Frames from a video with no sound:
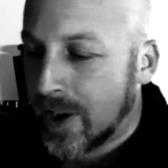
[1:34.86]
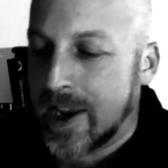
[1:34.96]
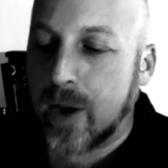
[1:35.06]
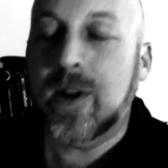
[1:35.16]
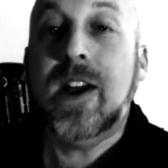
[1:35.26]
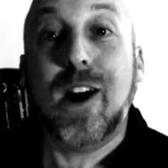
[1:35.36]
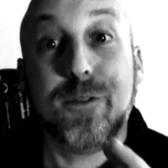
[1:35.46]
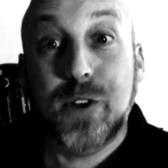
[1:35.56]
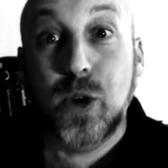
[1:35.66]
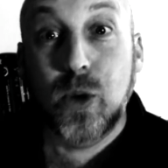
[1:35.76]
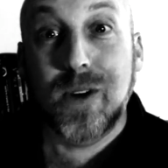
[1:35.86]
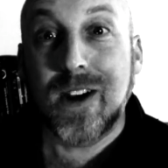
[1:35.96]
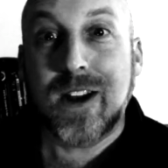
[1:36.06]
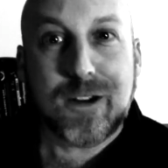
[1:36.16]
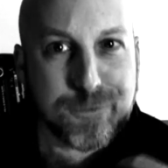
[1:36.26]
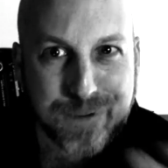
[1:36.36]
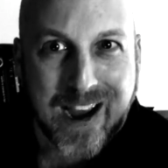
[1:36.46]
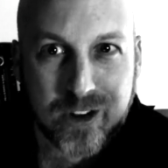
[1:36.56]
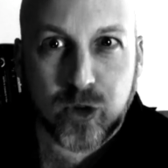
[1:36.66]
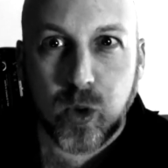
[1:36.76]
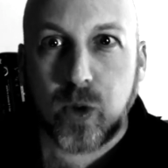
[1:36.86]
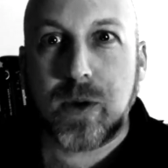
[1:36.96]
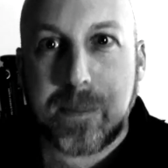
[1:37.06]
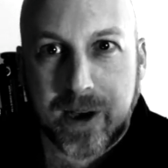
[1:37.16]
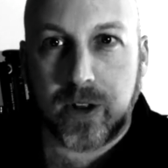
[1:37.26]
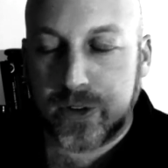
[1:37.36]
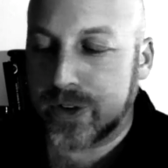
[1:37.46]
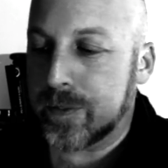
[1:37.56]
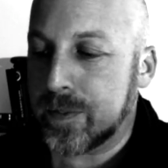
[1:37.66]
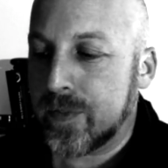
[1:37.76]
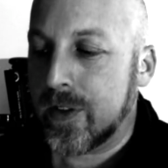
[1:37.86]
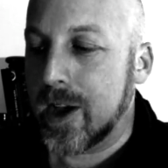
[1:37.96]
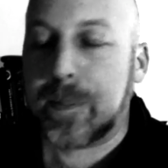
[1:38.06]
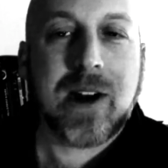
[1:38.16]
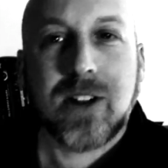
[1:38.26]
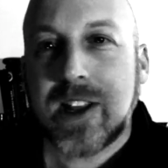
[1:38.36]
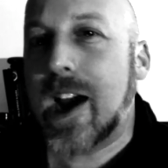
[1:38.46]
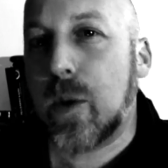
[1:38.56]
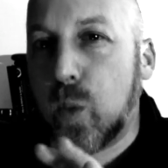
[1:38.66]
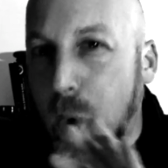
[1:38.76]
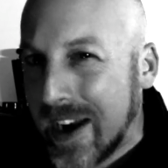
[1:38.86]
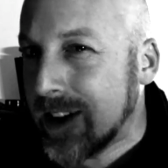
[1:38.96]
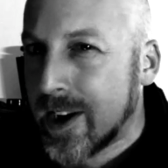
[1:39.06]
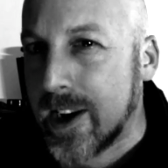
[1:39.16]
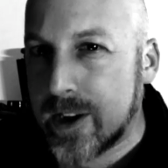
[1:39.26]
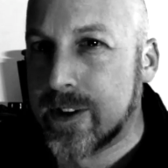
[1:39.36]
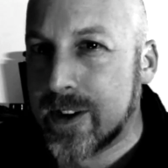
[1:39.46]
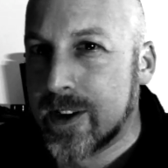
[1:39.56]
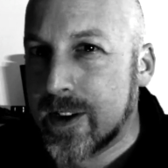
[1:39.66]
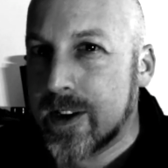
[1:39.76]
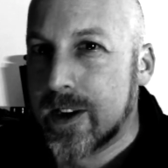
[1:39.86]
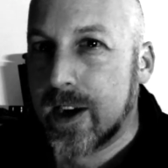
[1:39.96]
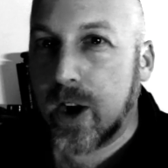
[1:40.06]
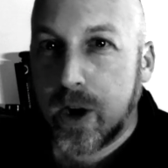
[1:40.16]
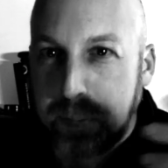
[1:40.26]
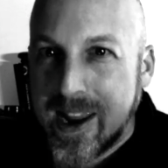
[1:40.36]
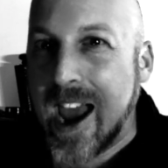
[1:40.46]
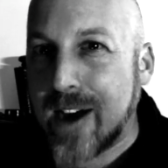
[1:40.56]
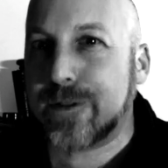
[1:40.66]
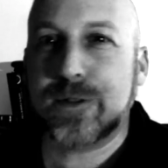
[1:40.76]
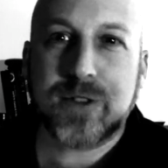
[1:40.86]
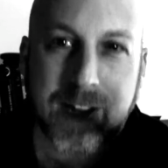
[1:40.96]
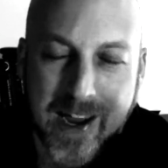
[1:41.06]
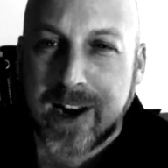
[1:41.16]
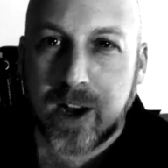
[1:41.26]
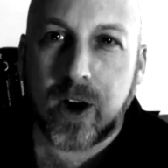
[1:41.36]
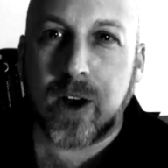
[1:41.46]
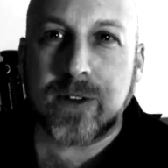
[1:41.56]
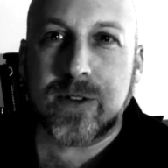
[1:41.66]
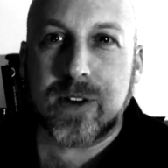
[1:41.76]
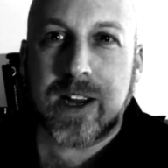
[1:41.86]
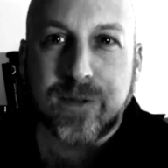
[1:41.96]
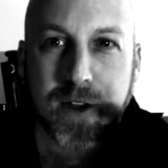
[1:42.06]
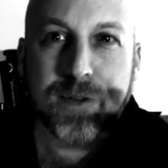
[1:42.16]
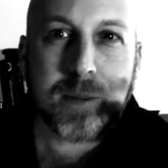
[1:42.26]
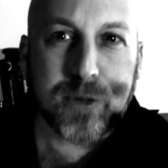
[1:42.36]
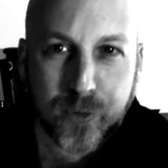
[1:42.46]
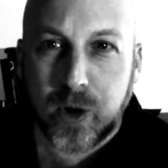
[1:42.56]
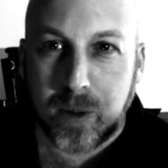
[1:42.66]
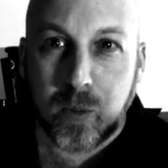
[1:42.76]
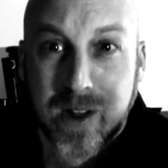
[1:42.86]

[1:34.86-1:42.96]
Now, a few factual rebuttals. Apparently I white knighted on behalf of Diana on AVFM's forum.